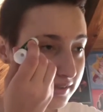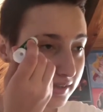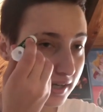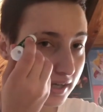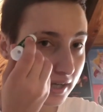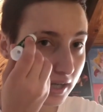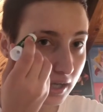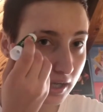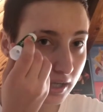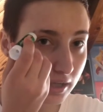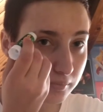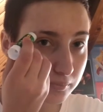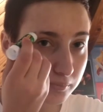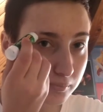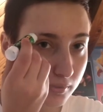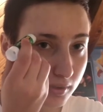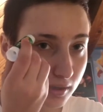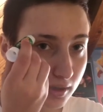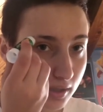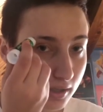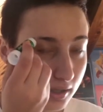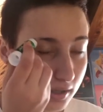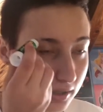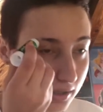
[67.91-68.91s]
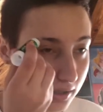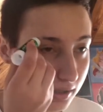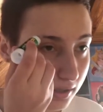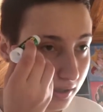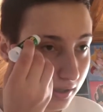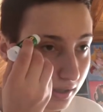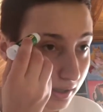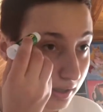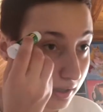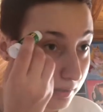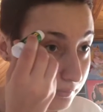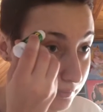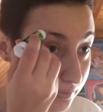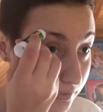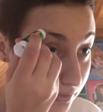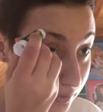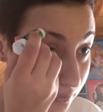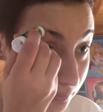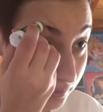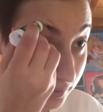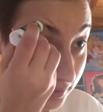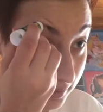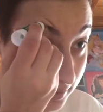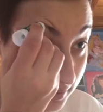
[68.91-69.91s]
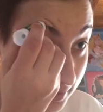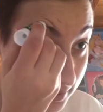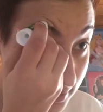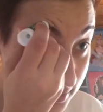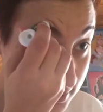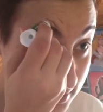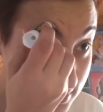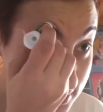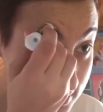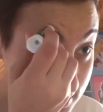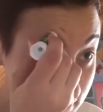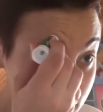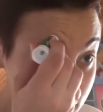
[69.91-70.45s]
time I am doing this,